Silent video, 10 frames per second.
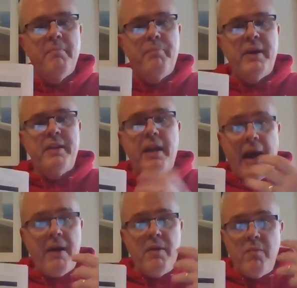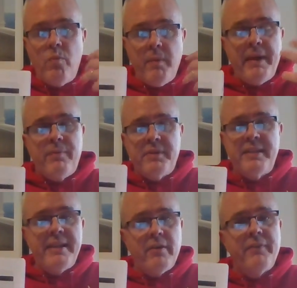but we'll be able to
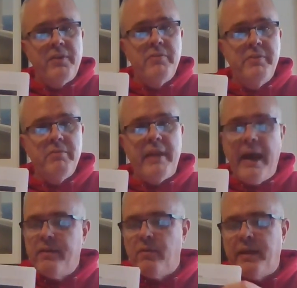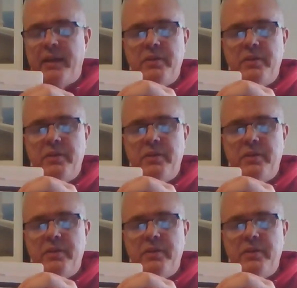tell if you do that, okay?